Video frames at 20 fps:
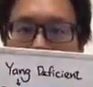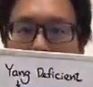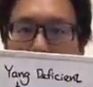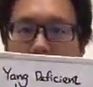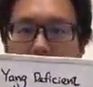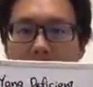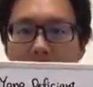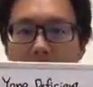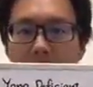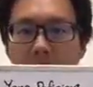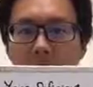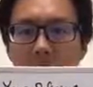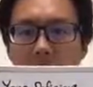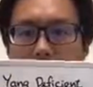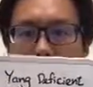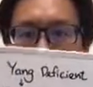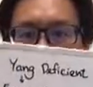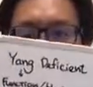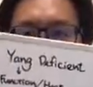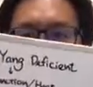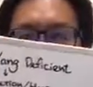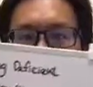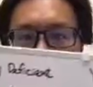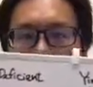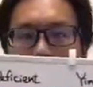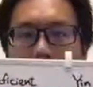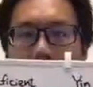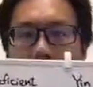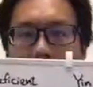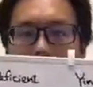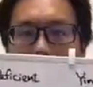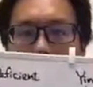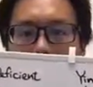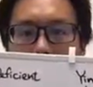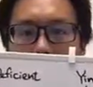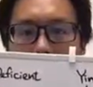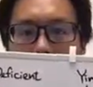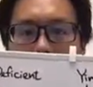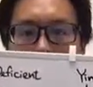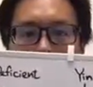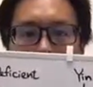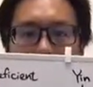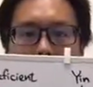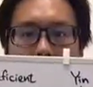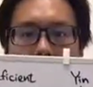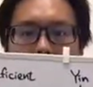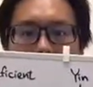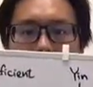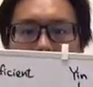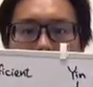this will be very good for you.